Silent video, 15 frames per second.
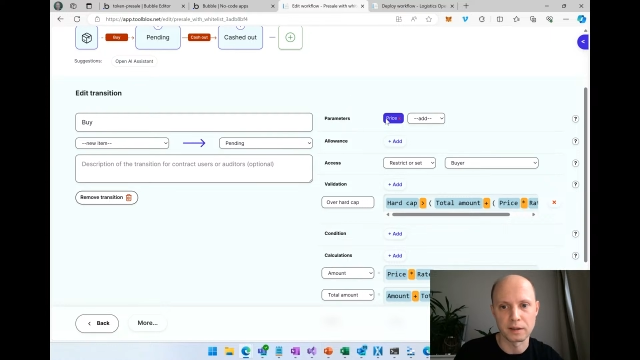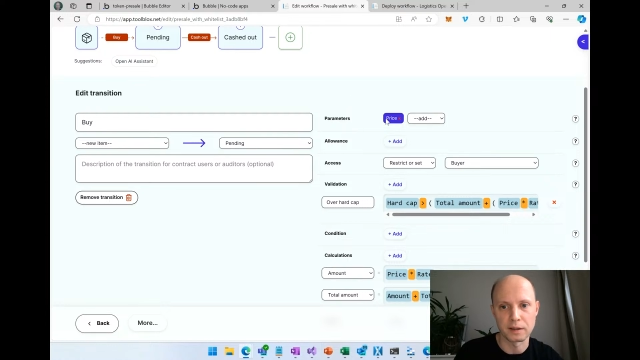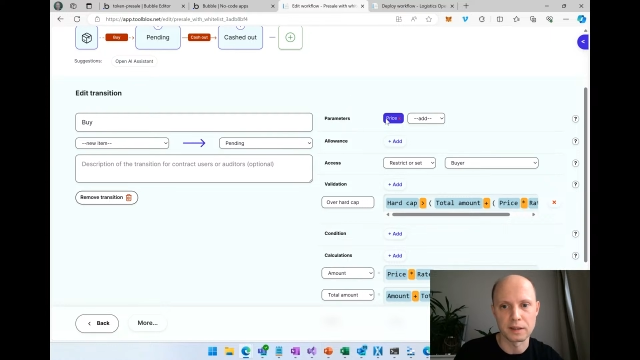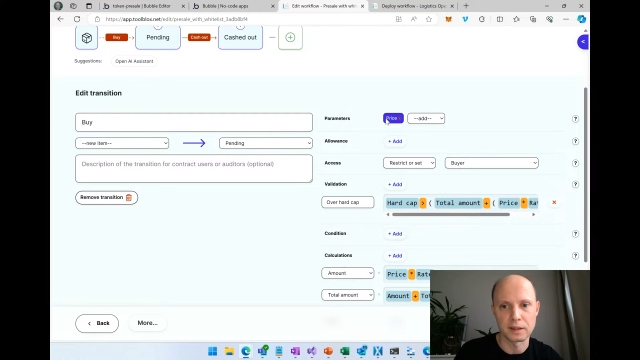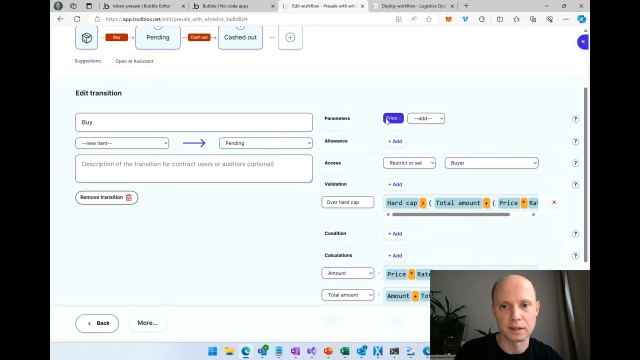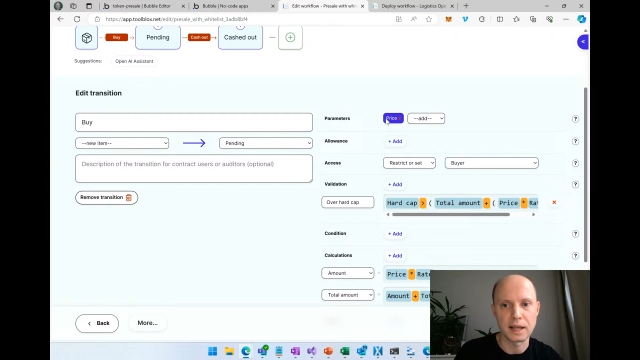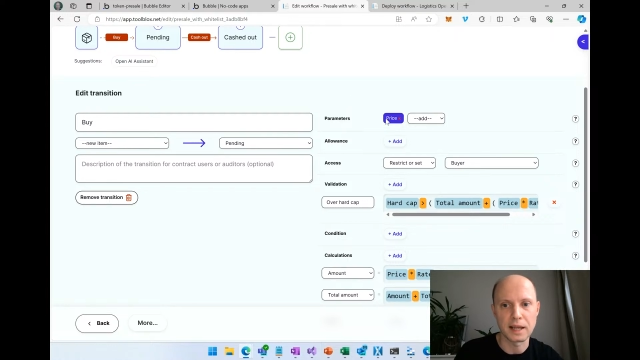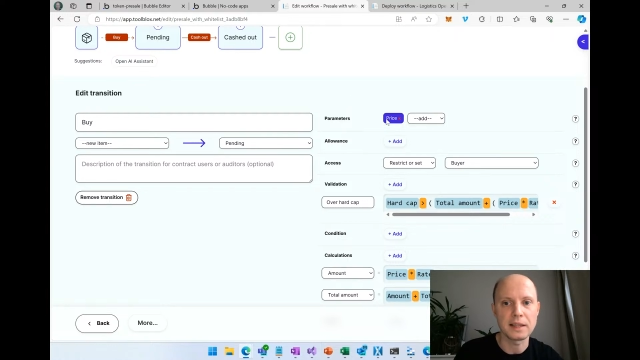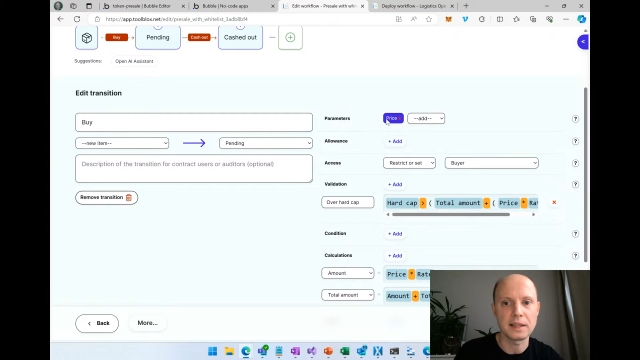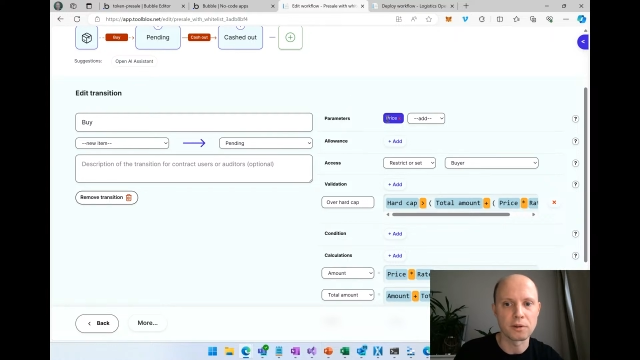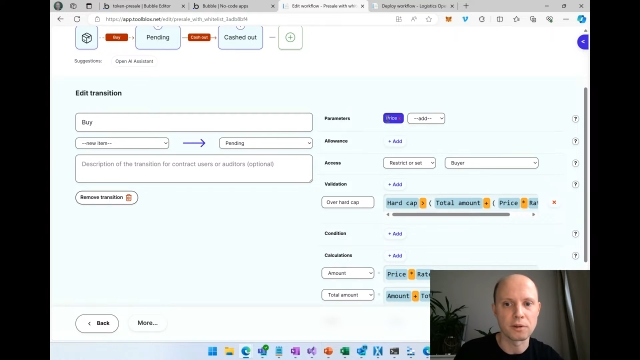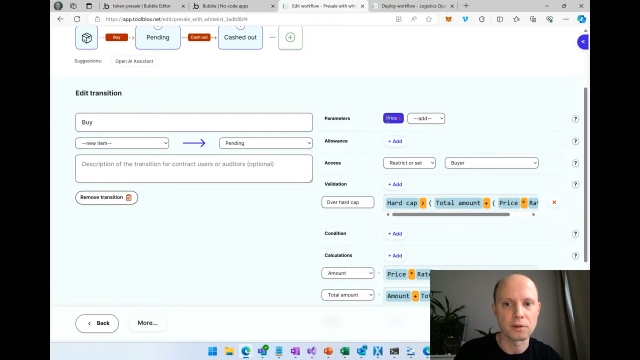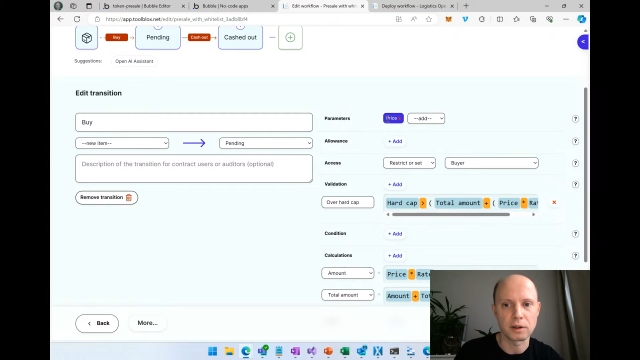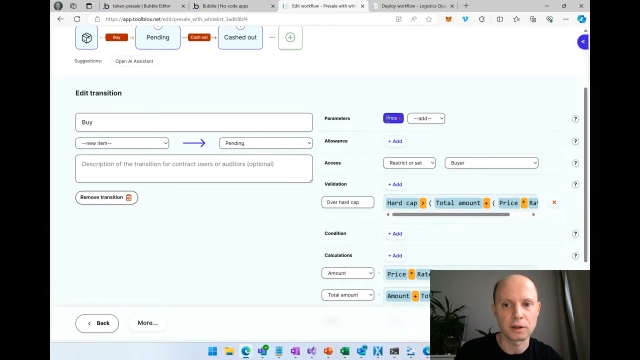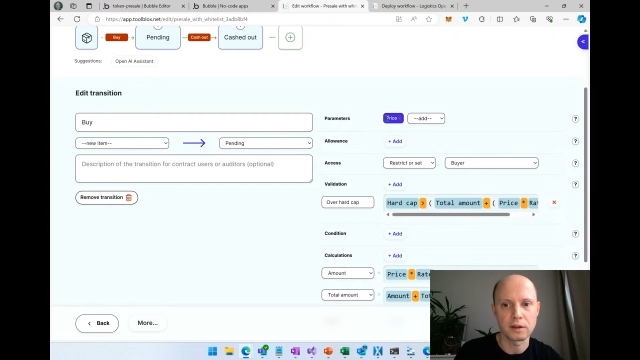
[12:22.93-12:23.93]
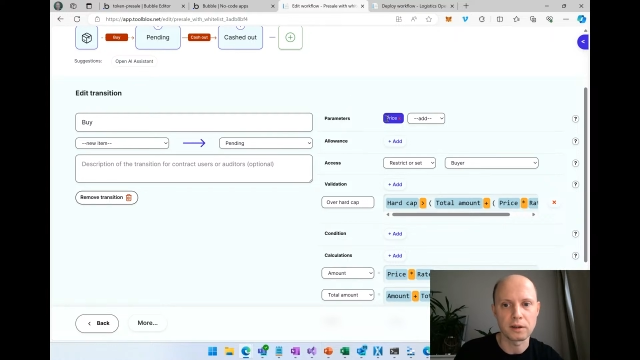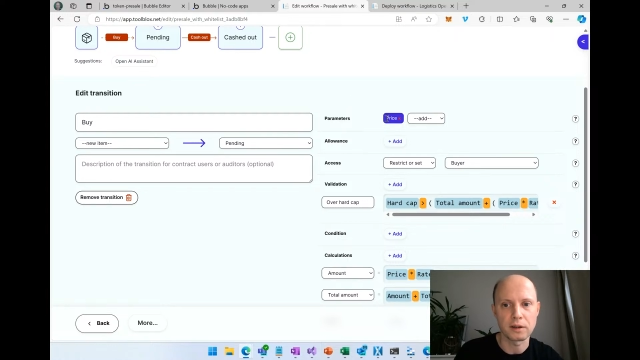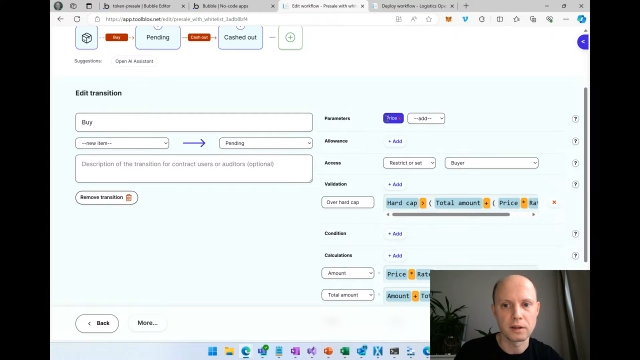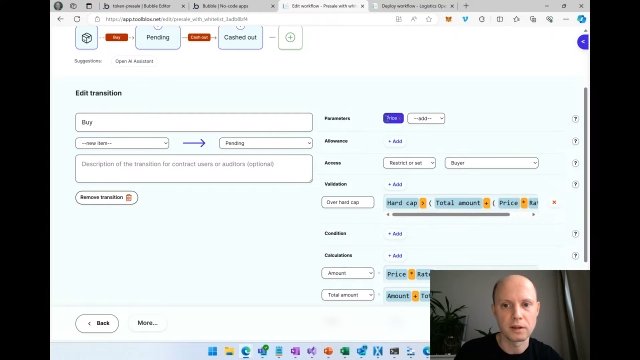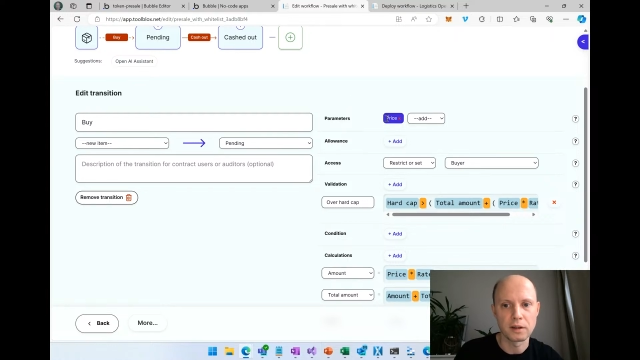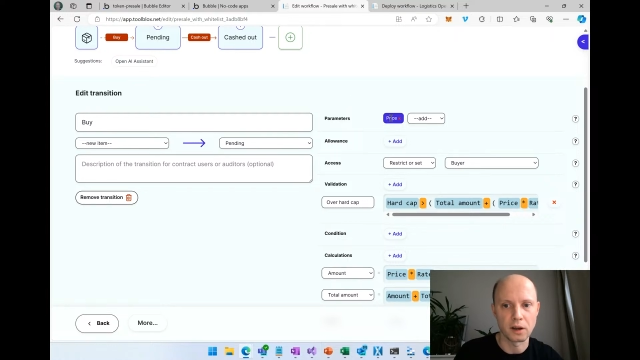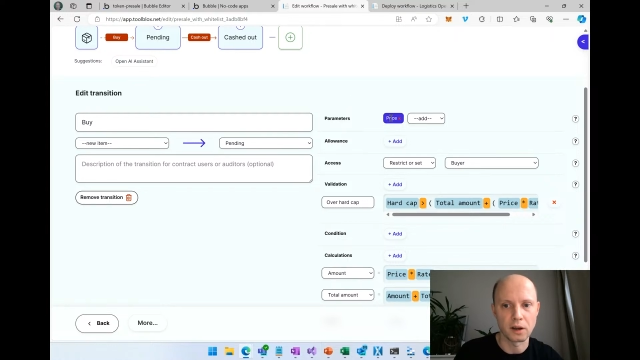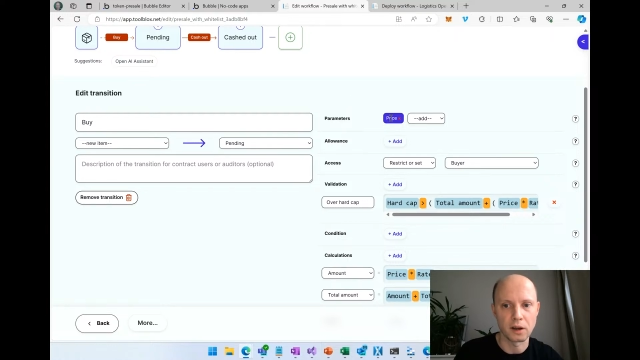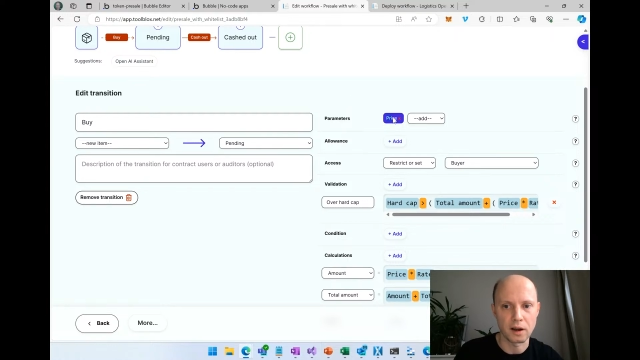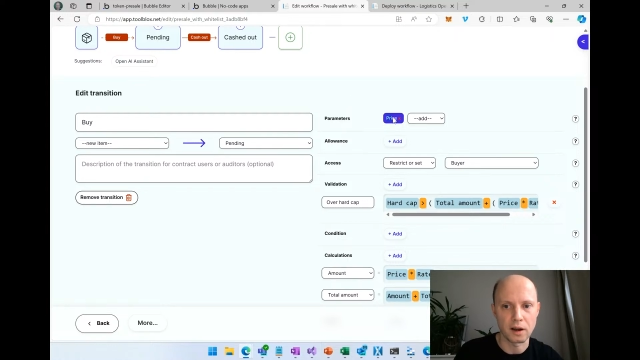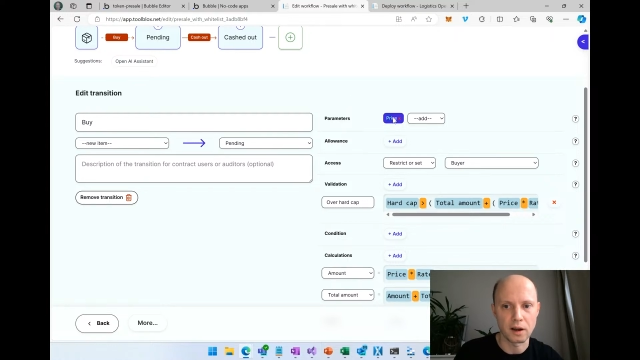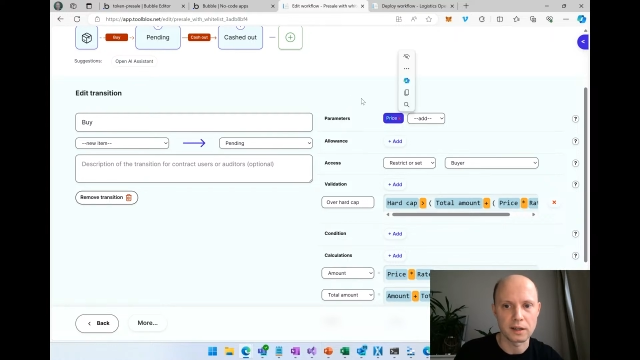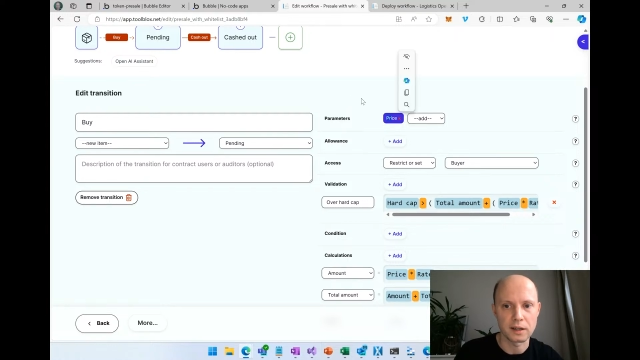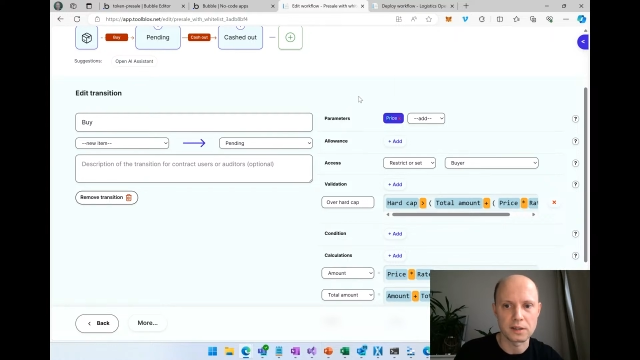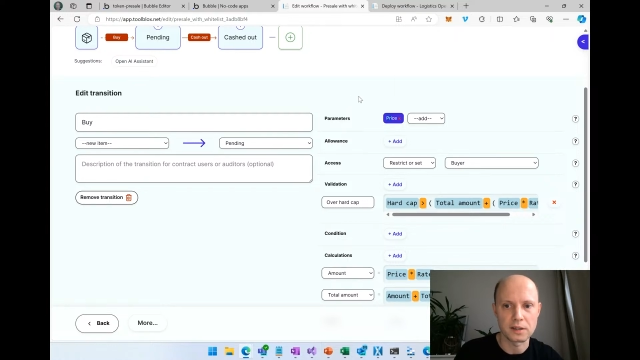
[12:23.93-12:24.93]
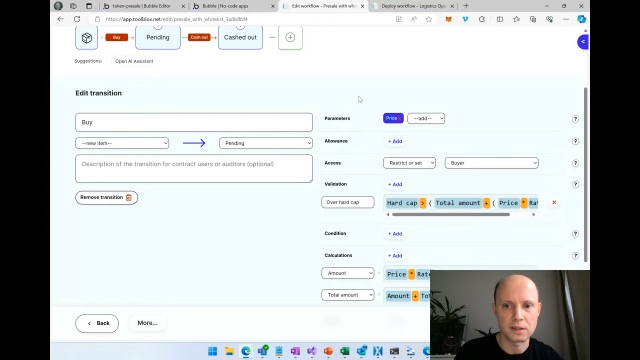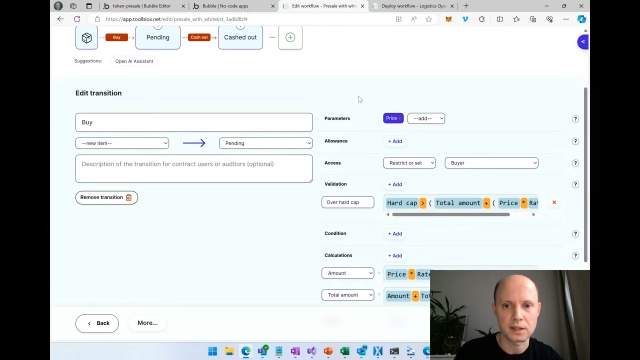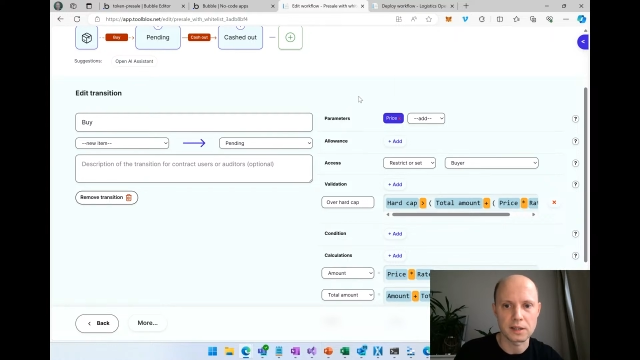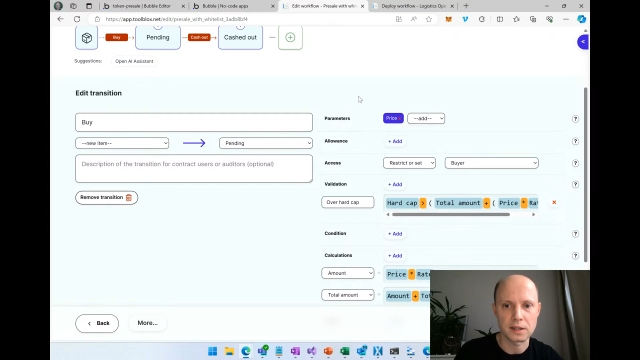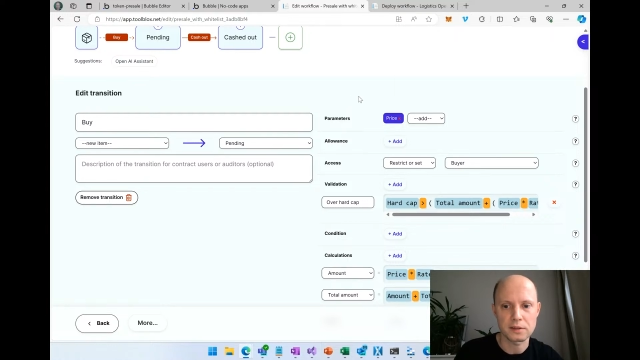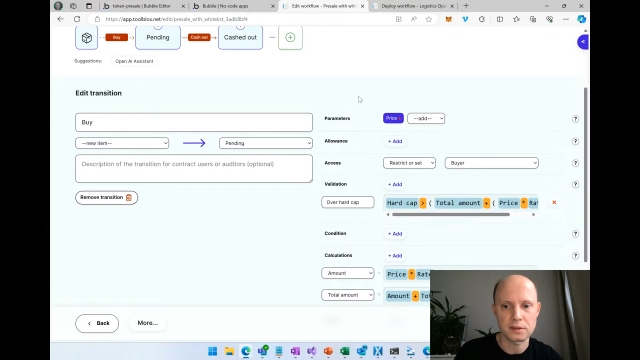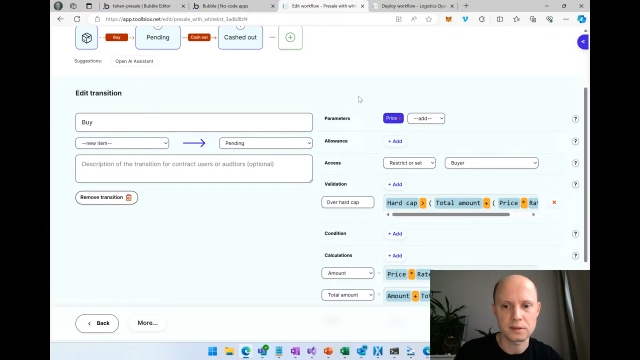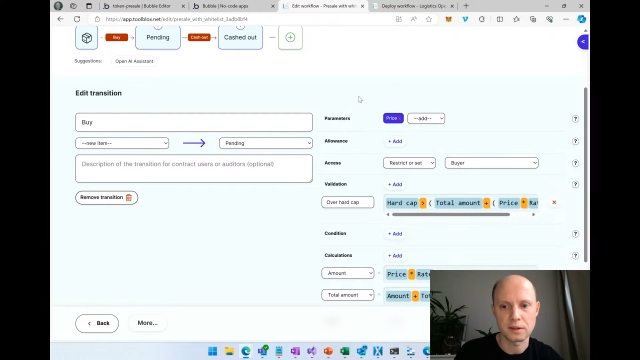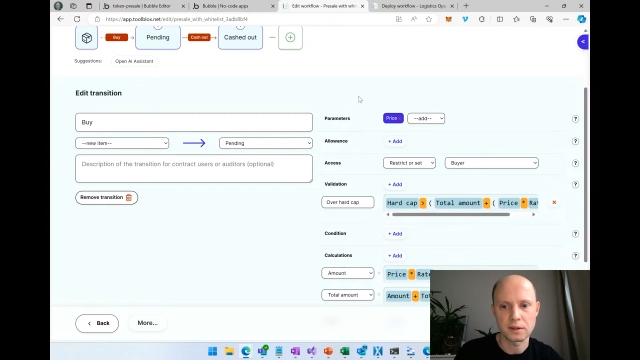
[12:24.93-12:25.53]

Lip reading: native token, Tara in this case.